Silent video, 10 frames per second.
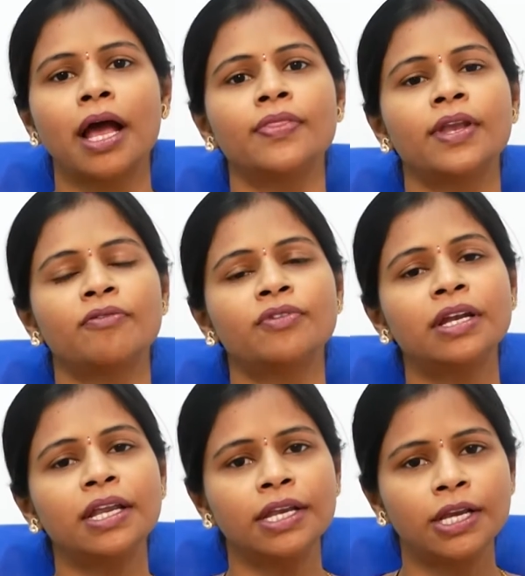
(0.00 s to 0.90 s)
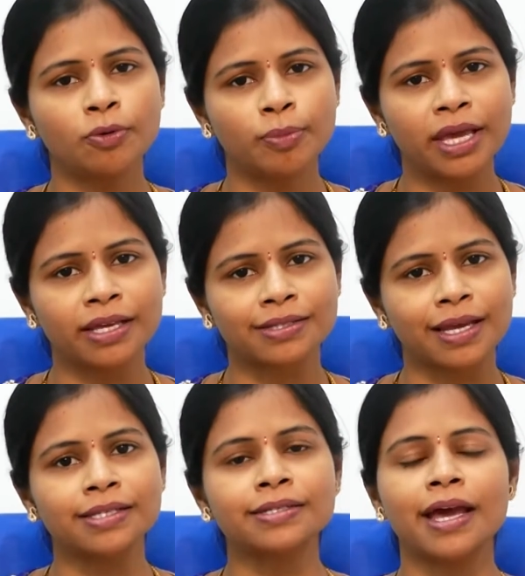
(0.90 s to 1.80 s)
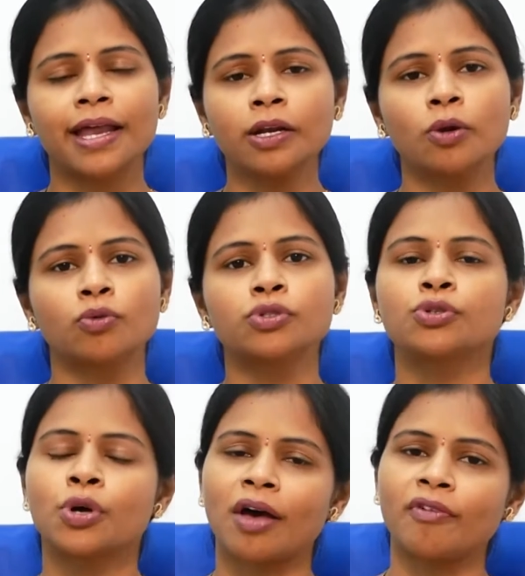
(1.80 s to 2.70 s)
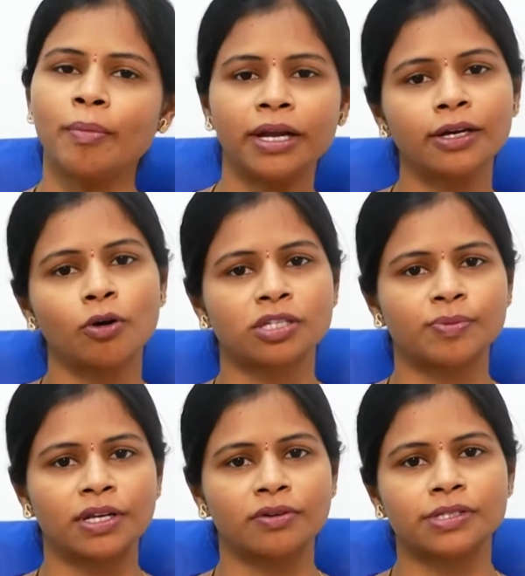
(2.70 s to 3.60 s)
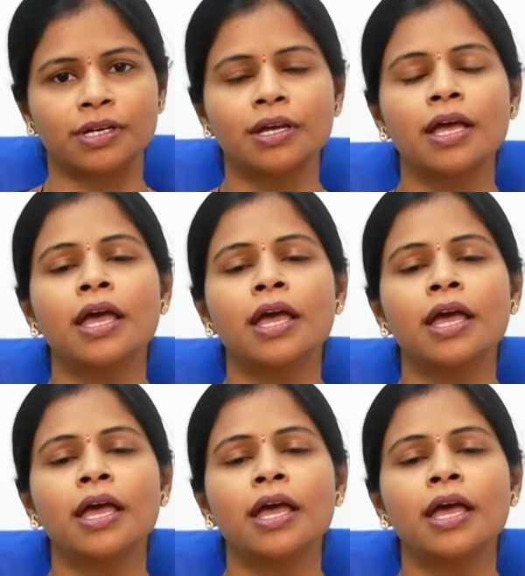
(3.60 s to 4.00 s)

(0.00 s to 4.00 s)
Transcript: and they definitely need to be excised and closed to have a better cosmetic result.